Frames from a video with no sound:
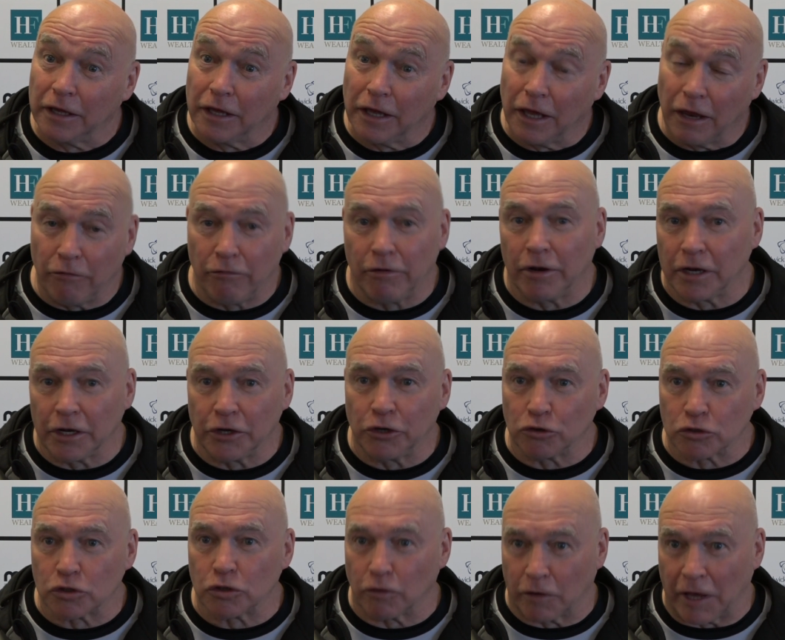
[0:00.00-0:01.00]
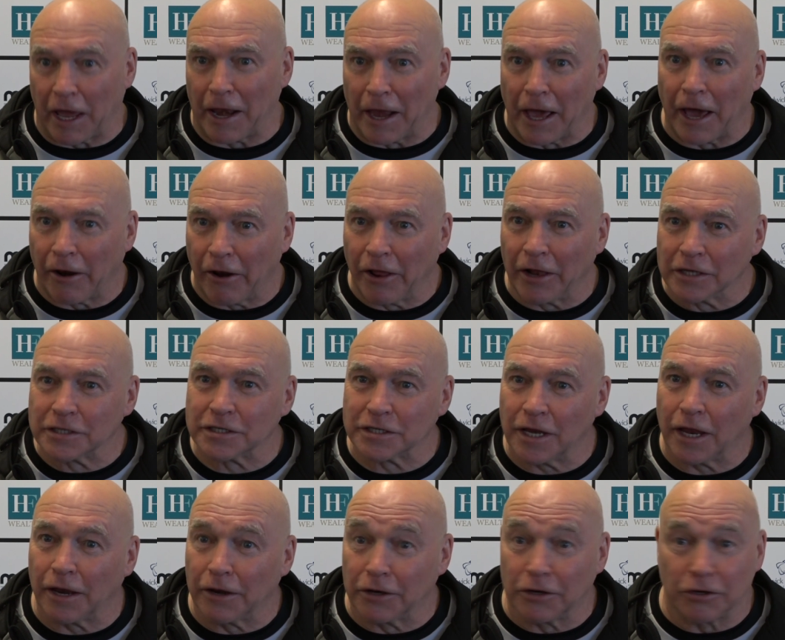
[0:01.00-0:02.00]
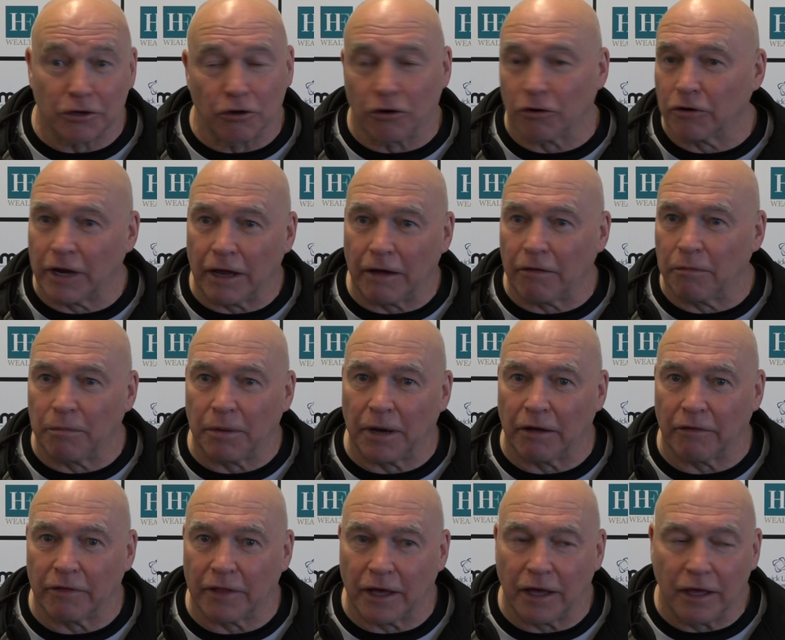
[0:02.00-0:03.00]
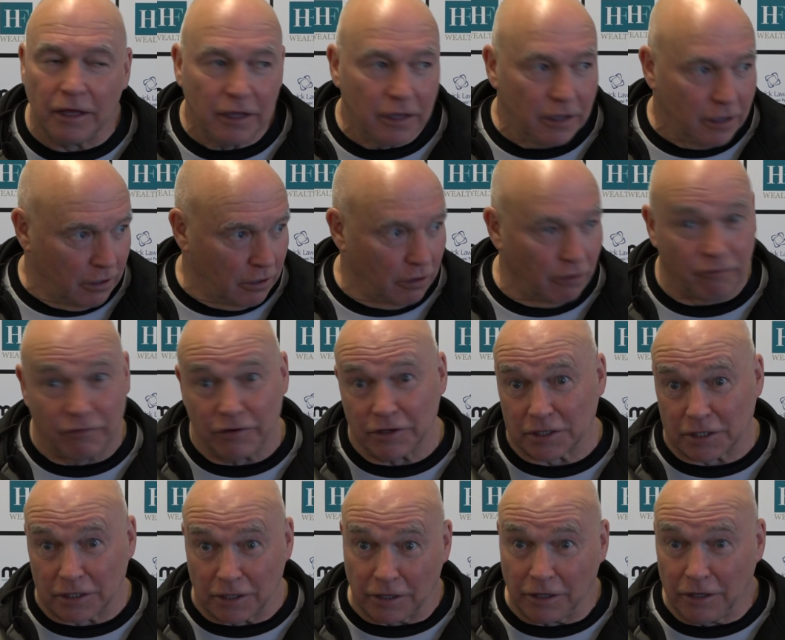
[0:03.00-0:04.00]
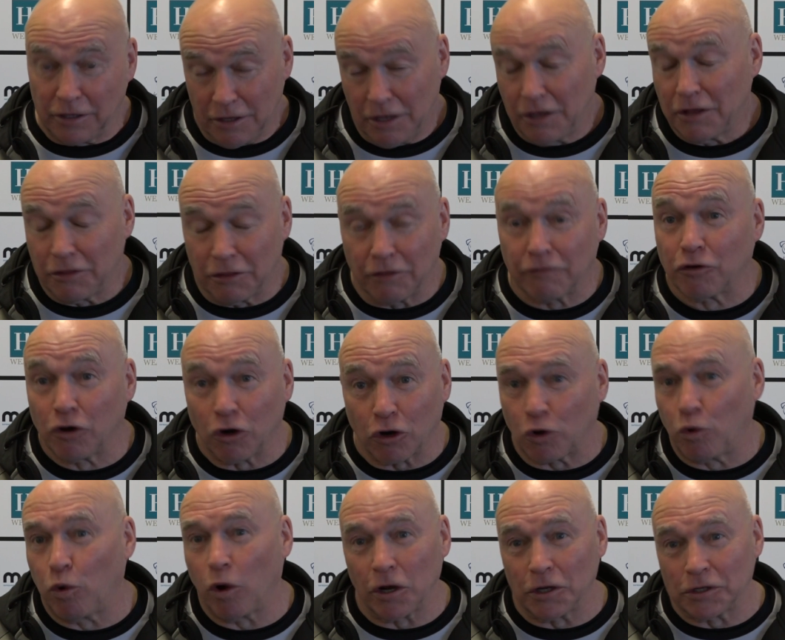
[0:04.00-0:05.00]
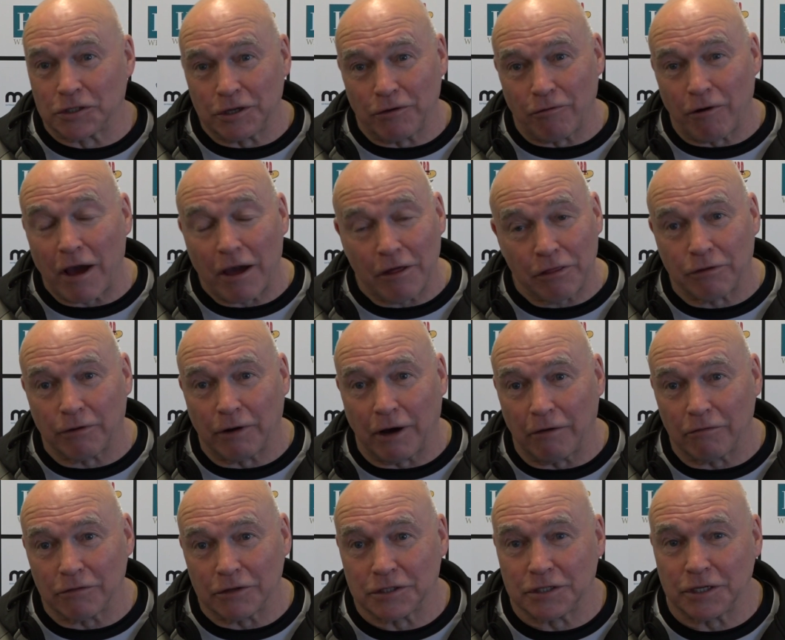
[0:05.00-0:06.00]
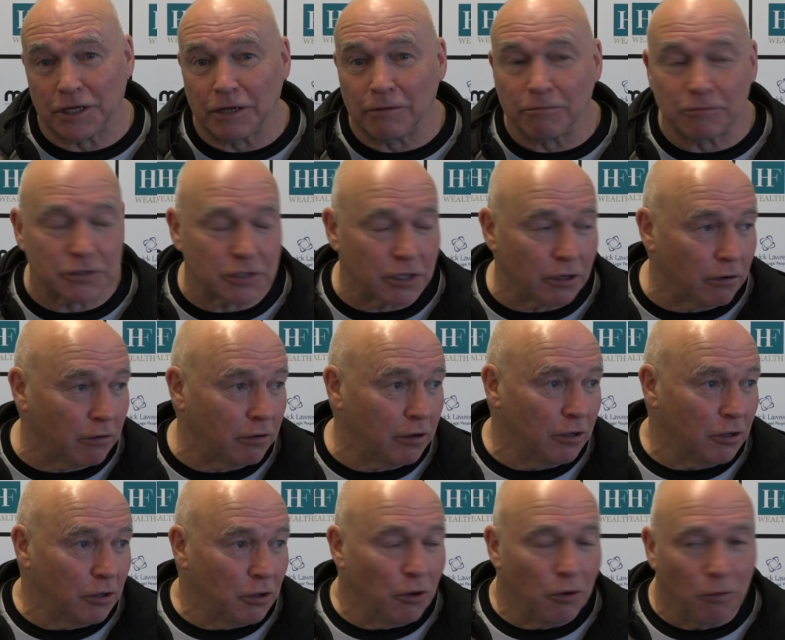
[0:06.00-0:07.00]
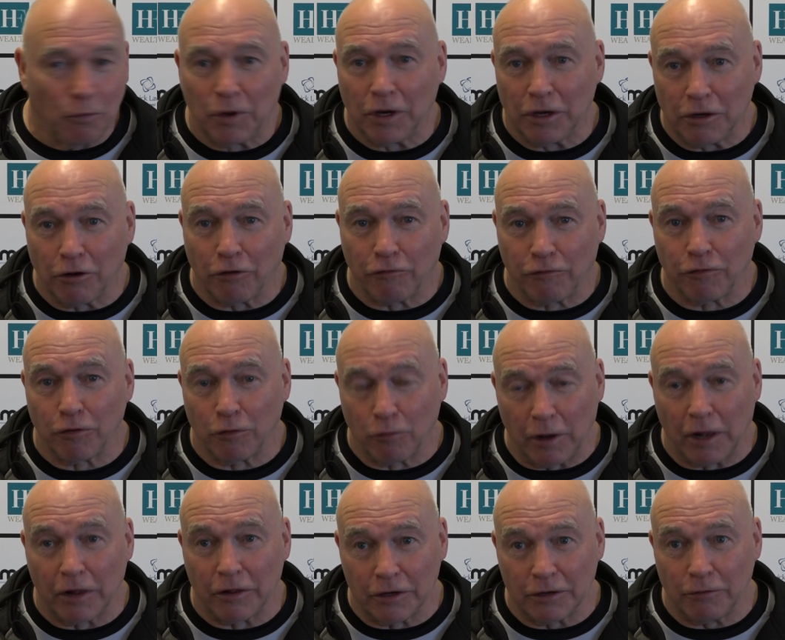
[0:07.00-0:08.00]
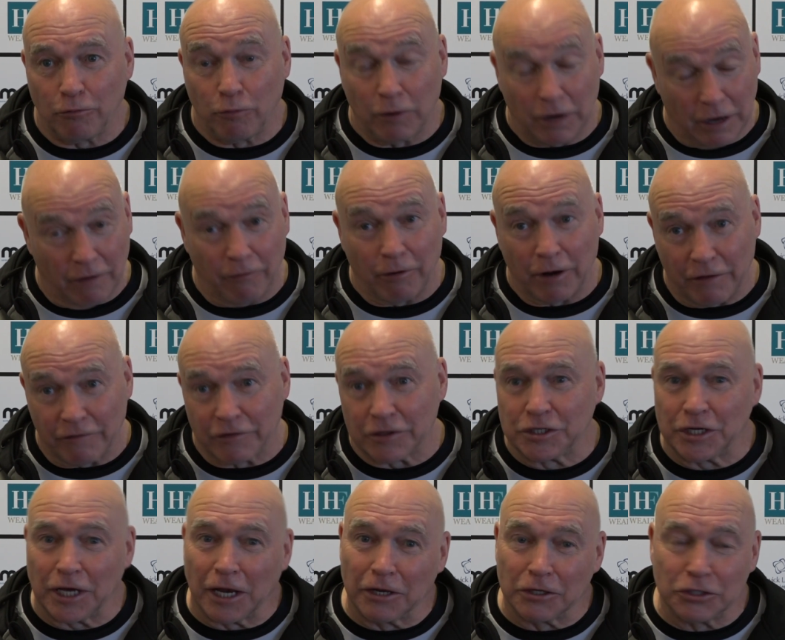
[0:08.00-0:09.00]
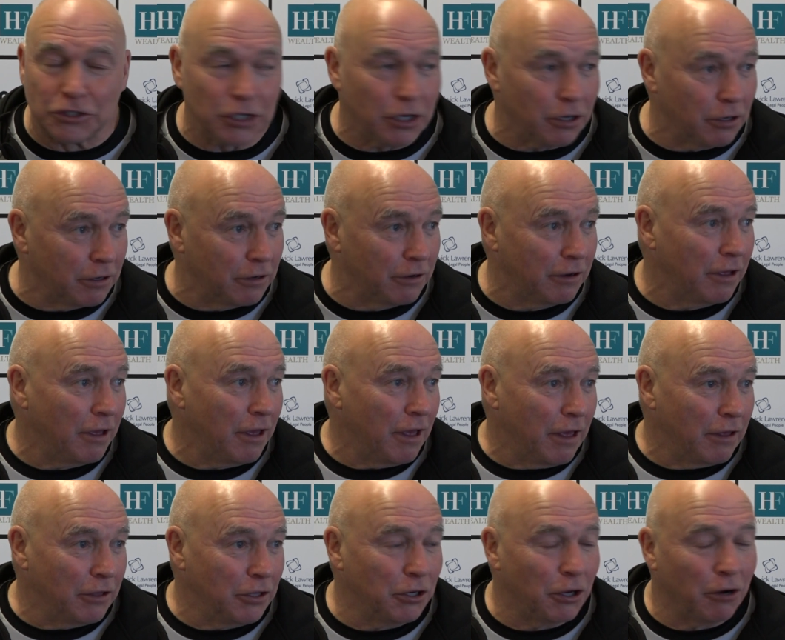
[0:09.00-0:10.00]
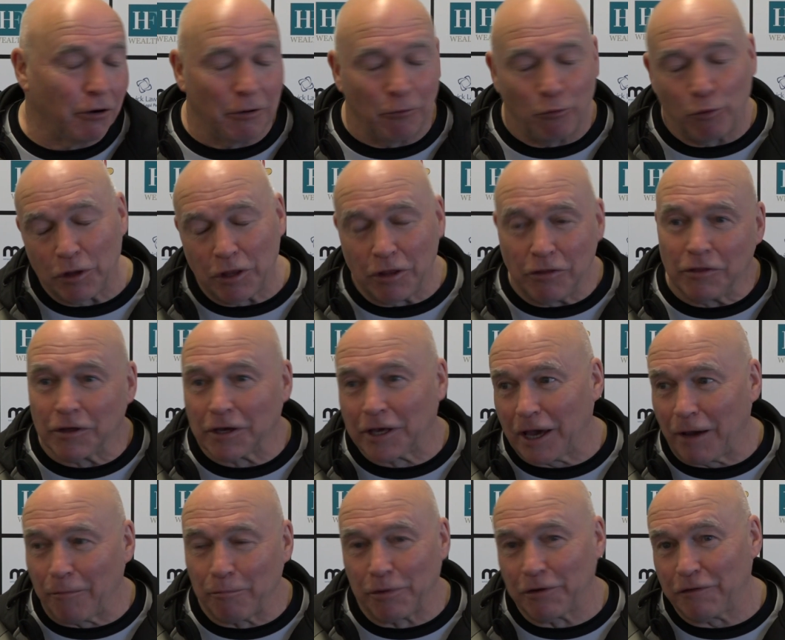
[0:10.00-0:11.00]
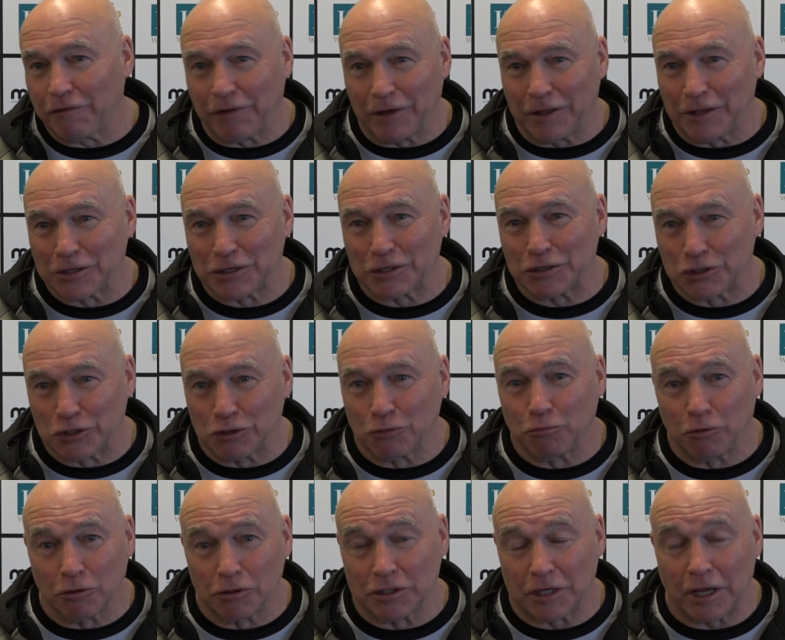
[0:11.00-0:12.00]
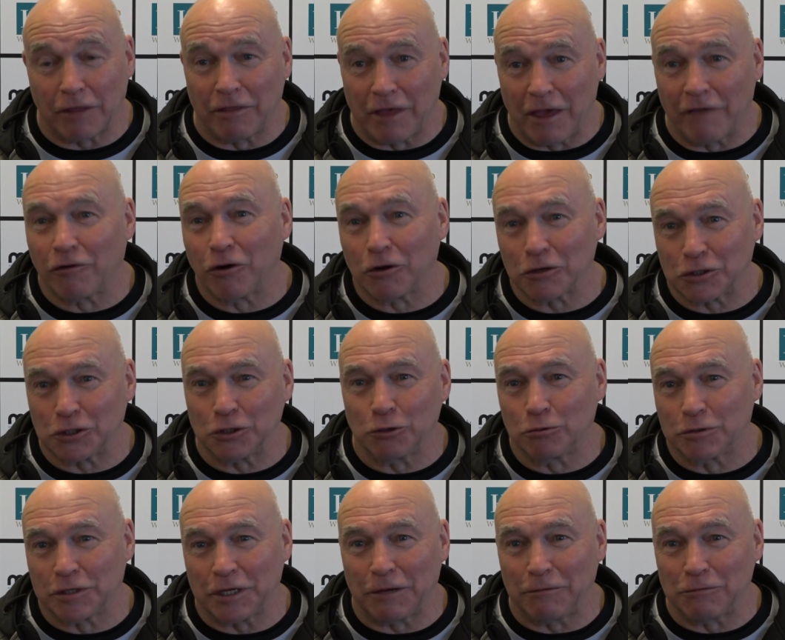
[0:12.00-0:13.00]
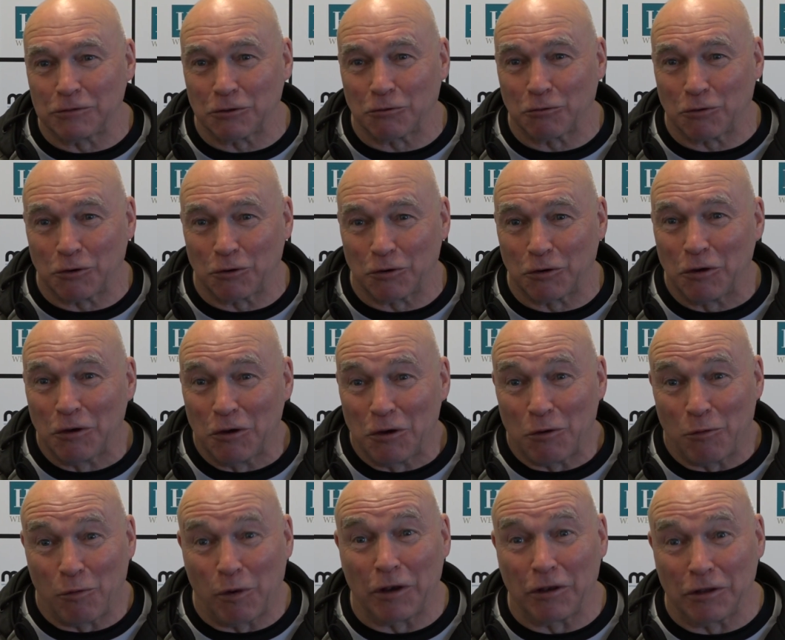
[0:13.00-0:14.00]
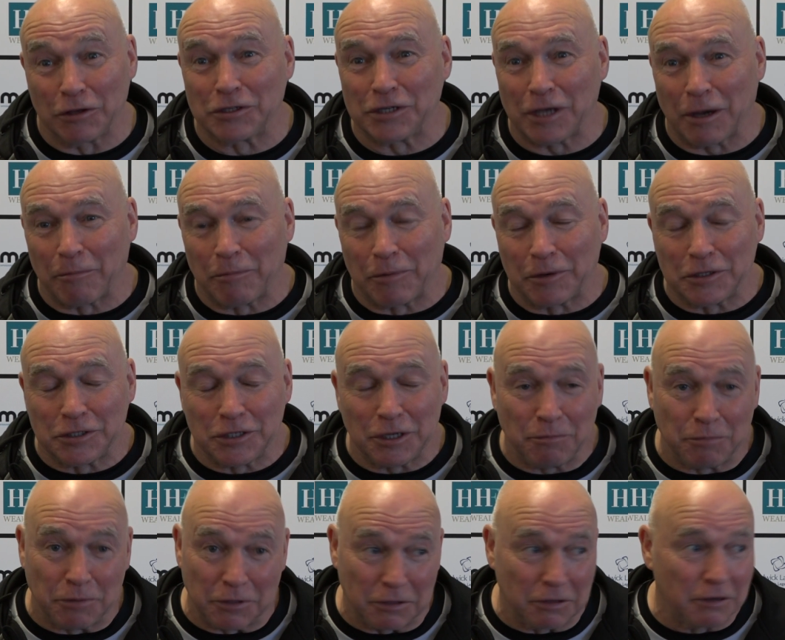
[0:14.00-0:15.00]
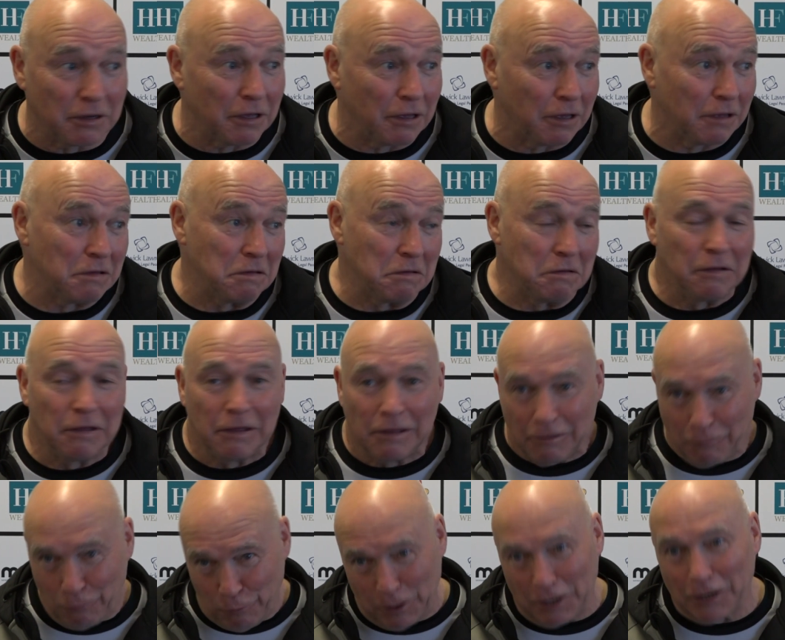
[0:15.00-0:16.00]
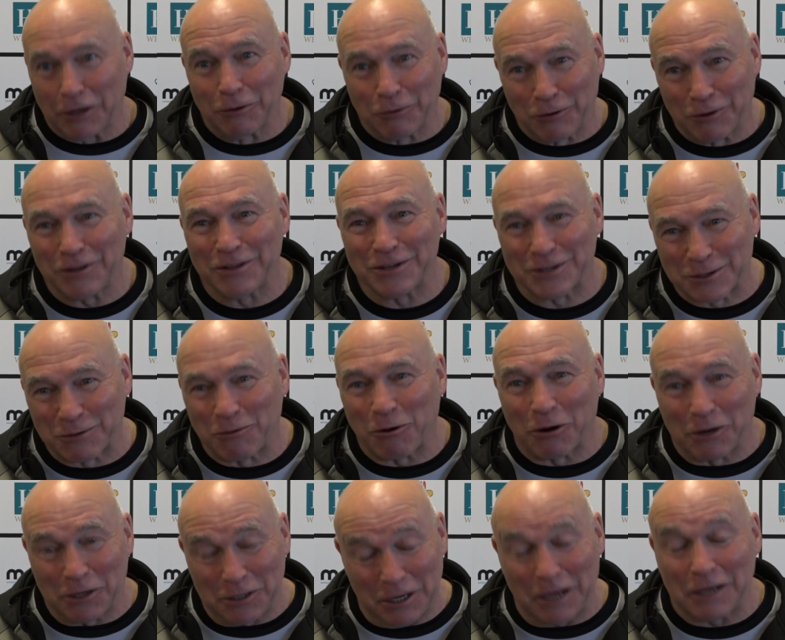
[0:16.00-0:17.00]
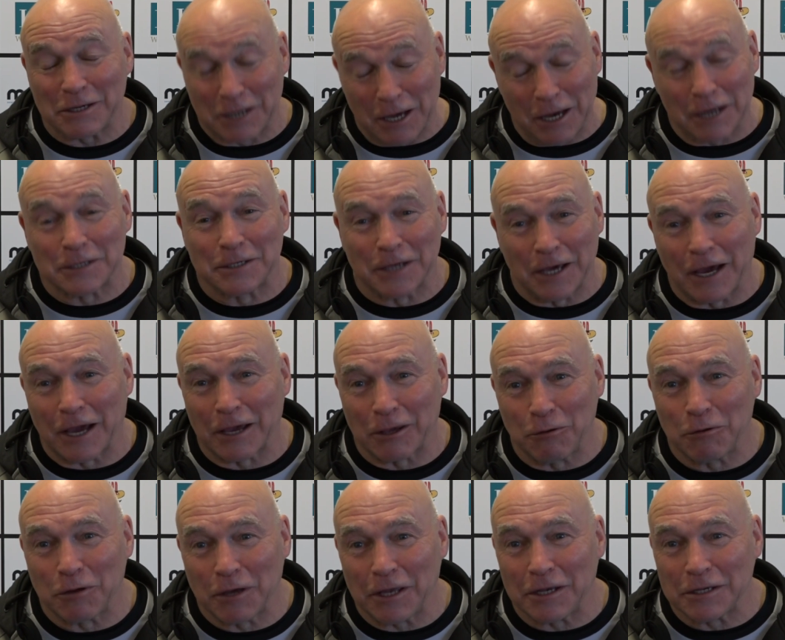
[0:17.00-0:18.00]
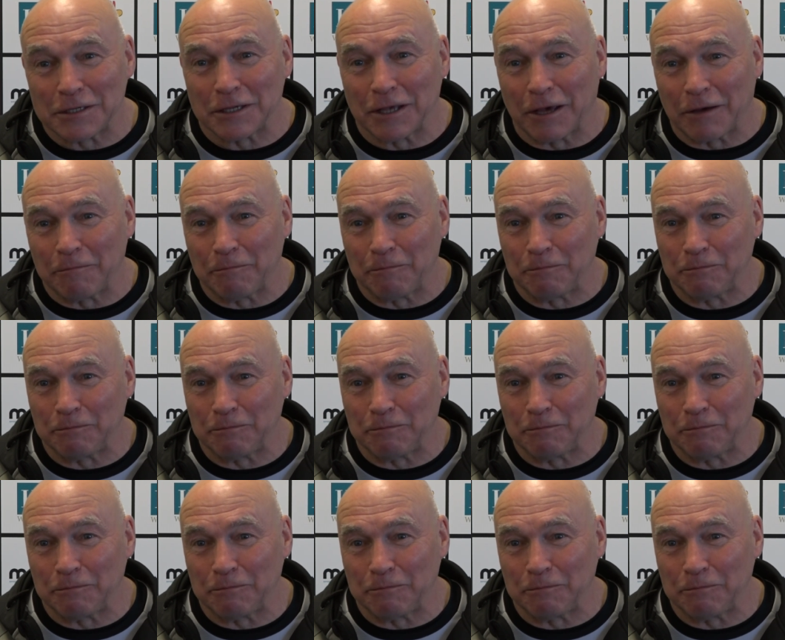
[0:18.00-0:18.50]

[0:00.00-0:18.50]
It really does look NRL standard, no doubt about that. And obviously, they've got quality right throughout the team, so we know full well that we'll have a challenge on. And, you know, within the camp at Featherston, someone said they've got two teams who could win the championship. And when you look at the squad, it's hard to argue against that.